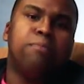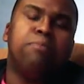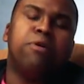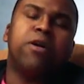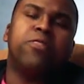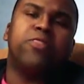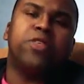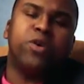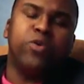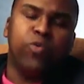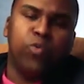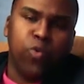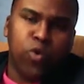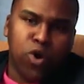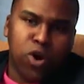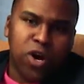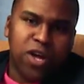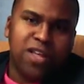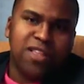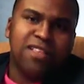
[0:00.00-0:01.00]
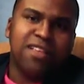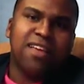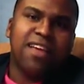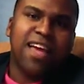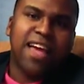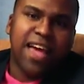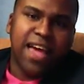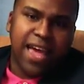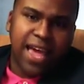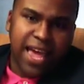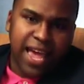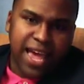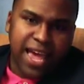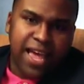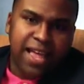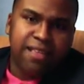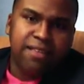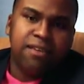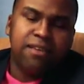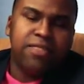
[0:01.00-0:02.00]
but the one
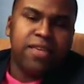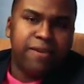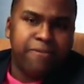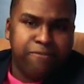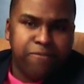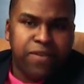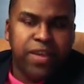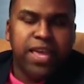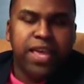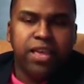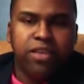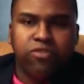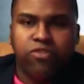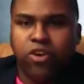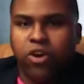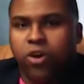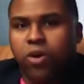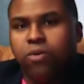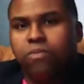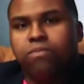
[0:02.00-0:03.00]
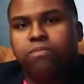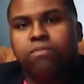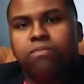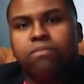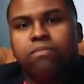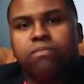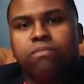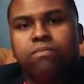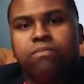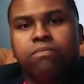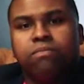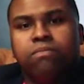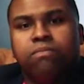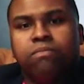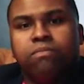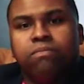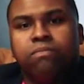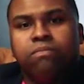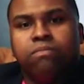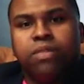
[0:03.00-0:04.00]
hand that feeds her,
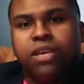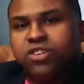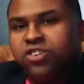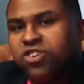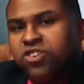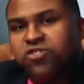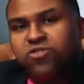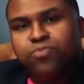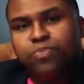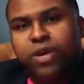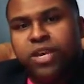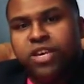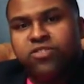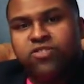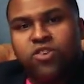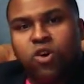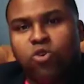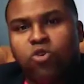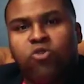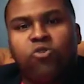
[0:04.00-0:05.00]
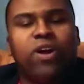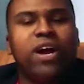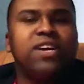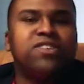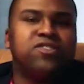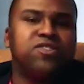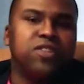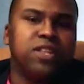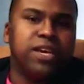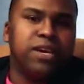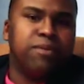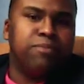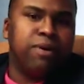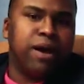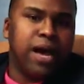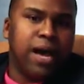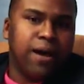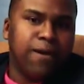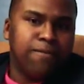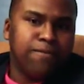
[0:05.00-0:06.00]
that she speaks so graciously
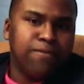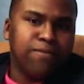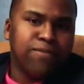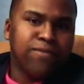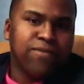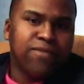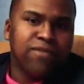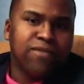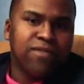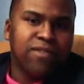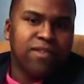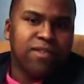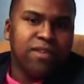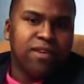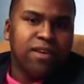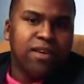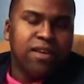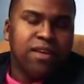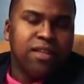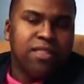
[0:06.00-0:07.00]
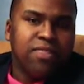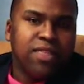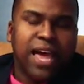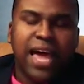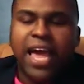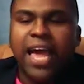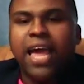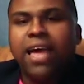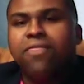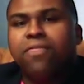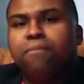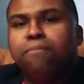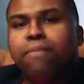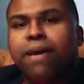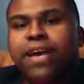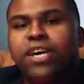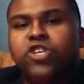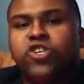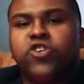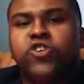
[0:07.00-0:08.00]
about. The hand that
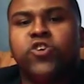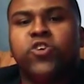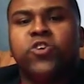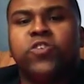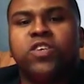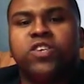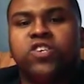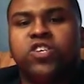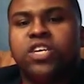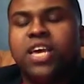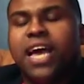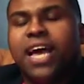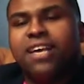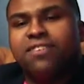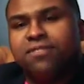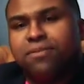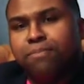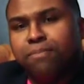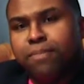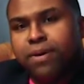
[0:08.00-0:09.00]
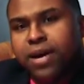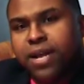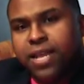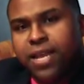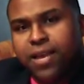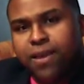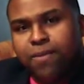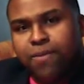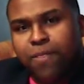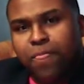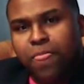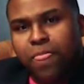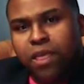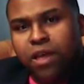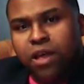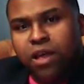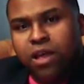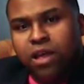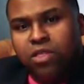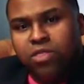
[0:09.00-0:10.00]
makes sure that she has the money,
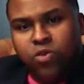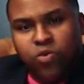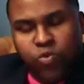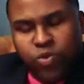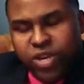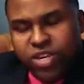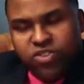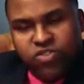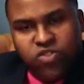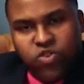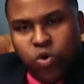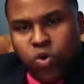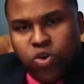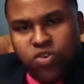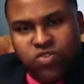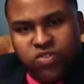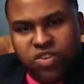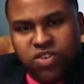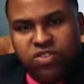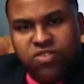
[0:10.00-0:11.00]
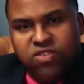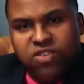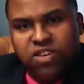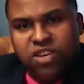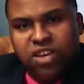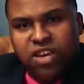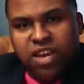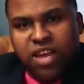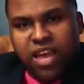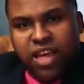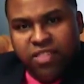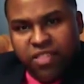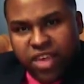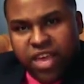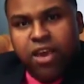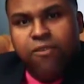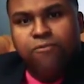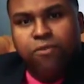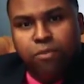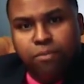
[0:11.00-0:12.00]
the resources, and
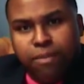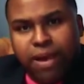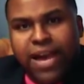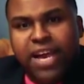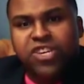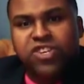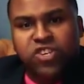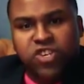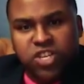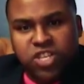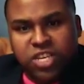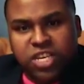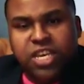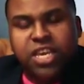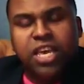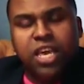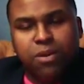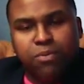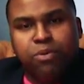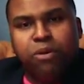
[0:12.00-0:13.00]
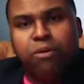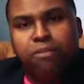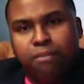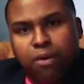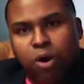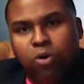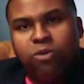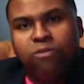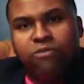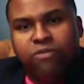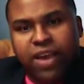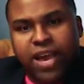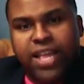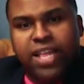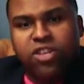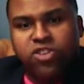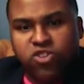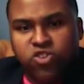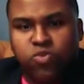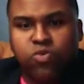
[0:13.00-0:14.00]
the information to keep her
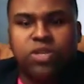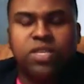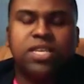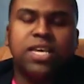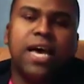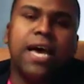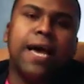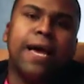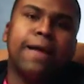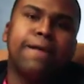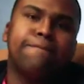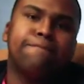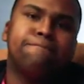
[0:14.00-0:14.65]
motivated to attack.